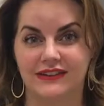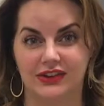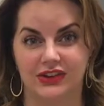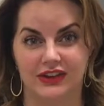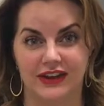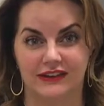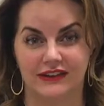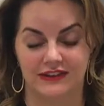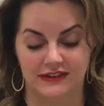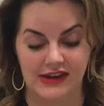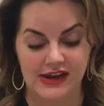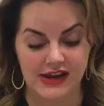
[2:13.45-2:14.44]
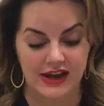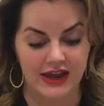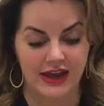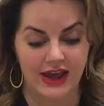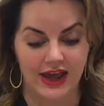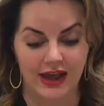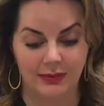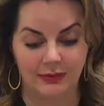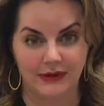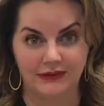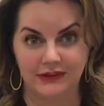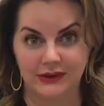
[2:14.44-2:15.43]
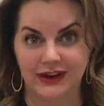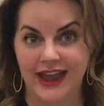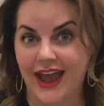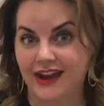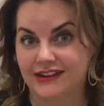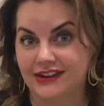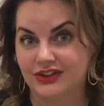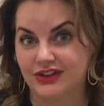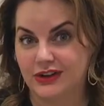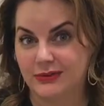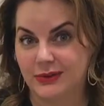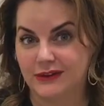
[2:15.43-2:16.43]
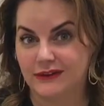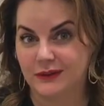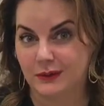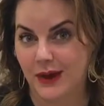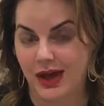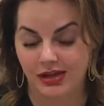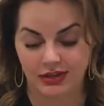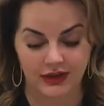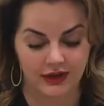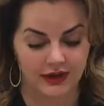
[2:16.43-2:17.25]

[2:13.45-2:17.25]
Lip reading: so you'll get to see us do an acne treatment as well.